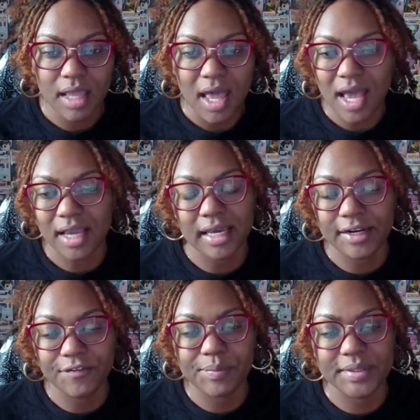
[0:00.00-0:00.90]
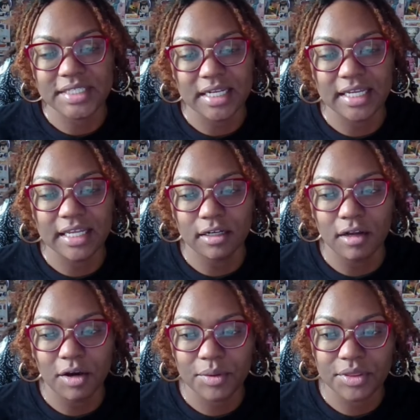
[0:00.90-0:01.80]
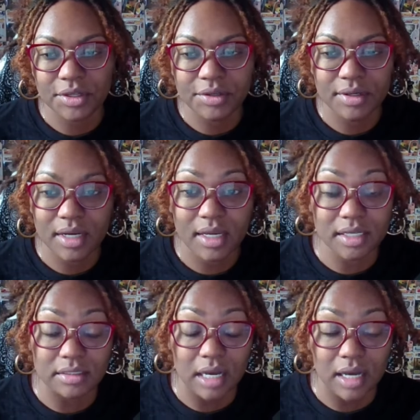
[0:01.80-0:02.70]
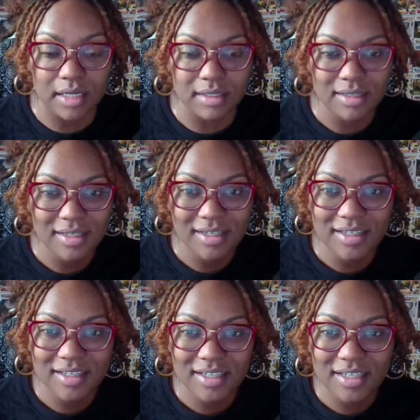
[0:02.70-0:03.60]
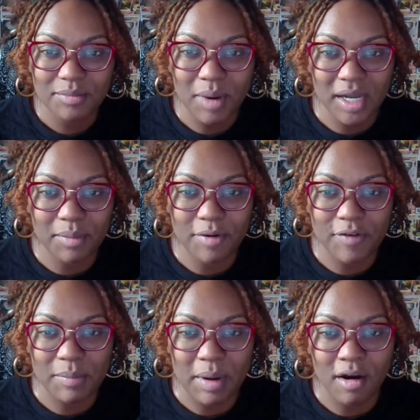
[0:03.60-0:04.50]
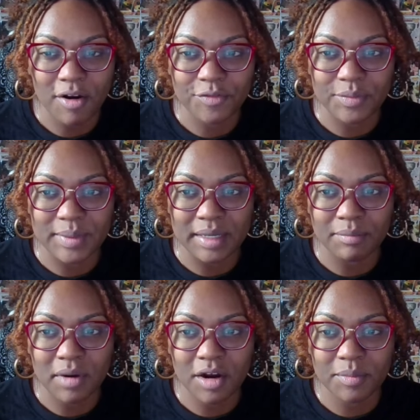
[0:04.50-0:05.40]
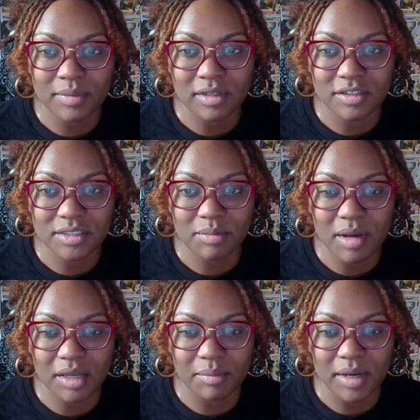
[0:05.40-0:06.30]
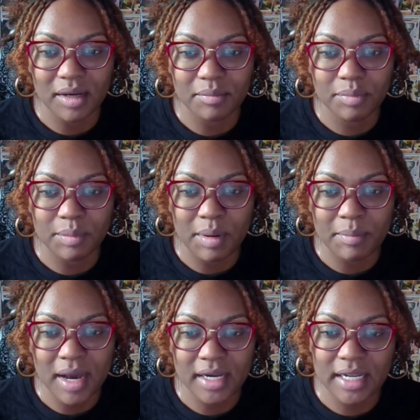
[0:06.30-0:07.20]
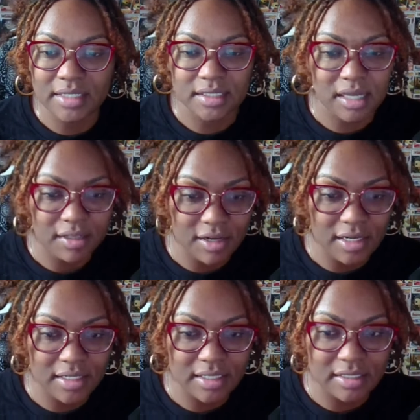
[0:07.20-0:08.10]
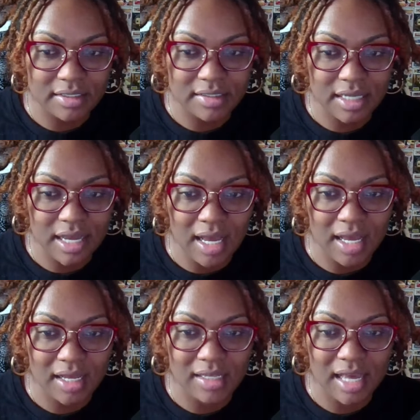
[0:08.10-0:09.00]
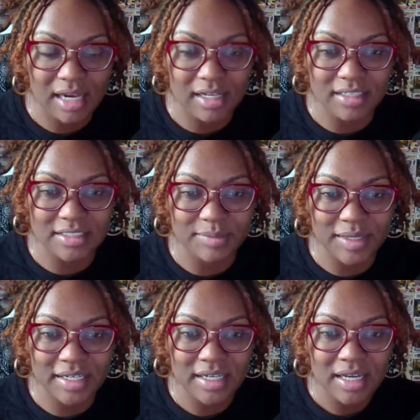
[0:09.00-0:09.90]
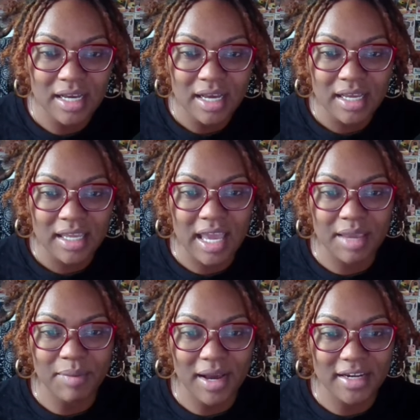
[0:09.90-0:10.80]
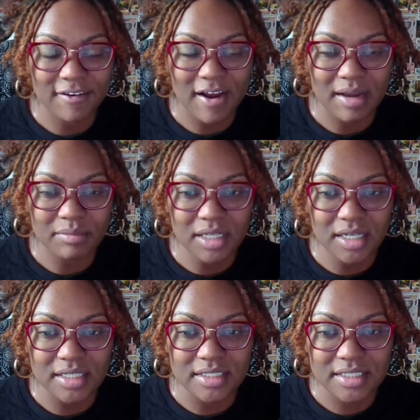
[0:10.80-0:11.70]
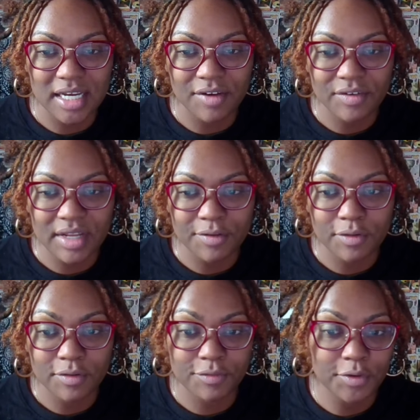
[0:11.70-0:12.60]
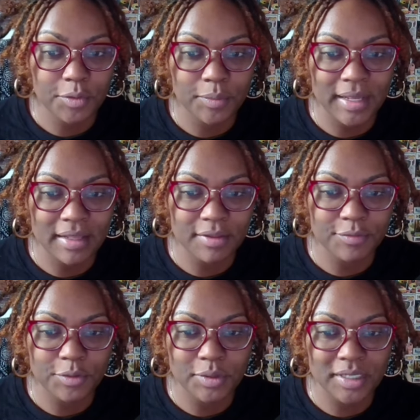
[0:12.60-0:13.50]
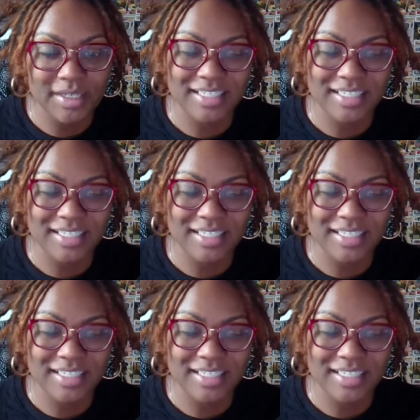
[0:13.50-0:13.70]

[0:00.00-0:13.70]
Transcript: I can't even pretend to get along with you. I guess not. Makima found my heart for me. My heart belongs to Makima, but my body has other ideas. Ah, got a customer. Came by to grab lunch. Every day for a full week, the food here